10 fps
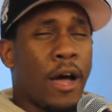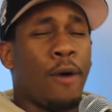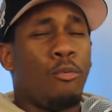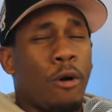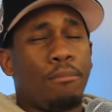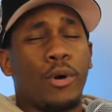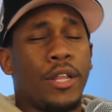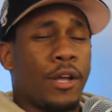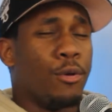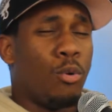one
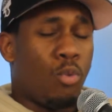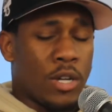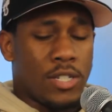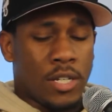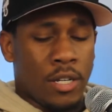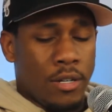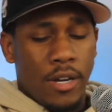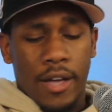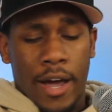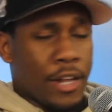point they were the 1 seed.
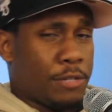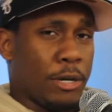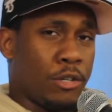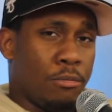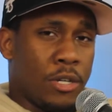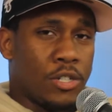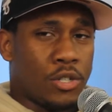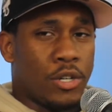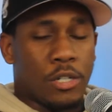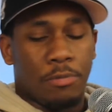I didn't expect them to be this
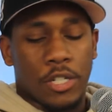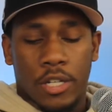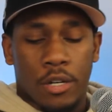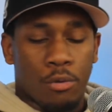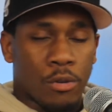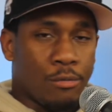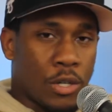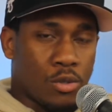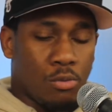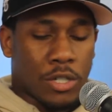good, especially getting rid of
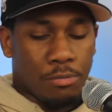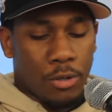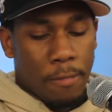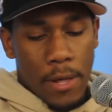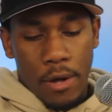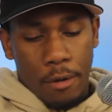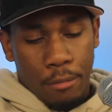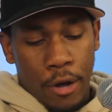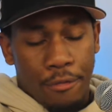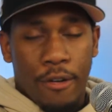Russell Westbrook.
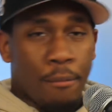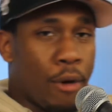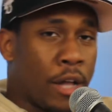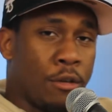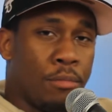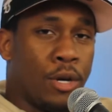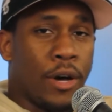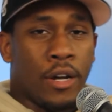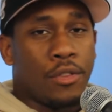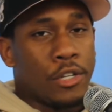But if you have Bradley Beal,
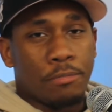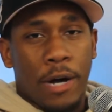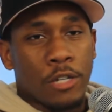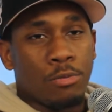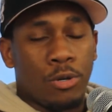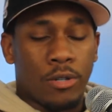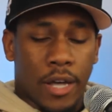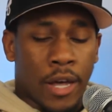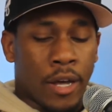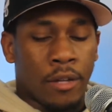anything's possible.
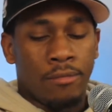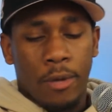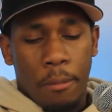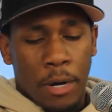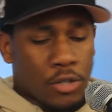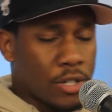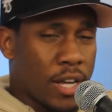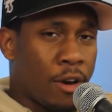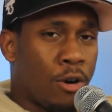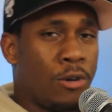And Montrezl
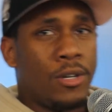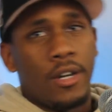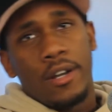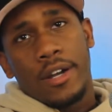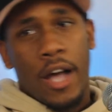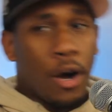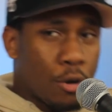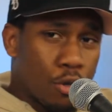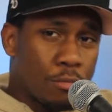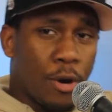Harrell, Kyle
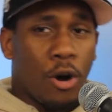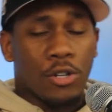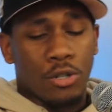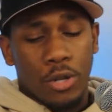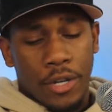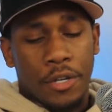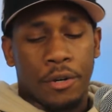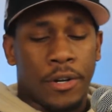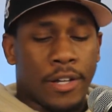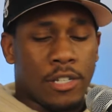Kuzma are also looking good
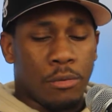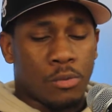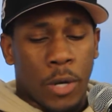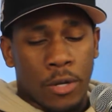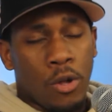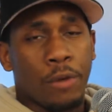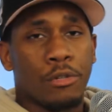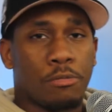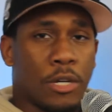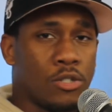on that team as well, along
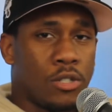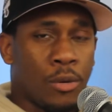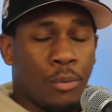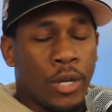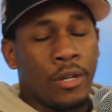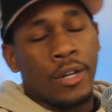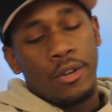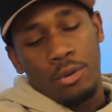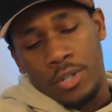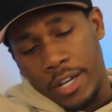with Spencer Dinwiddie,
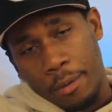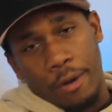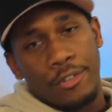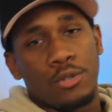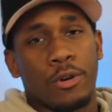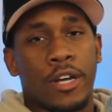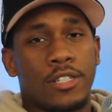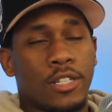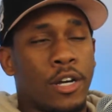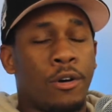who did come off a torn
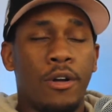ACL,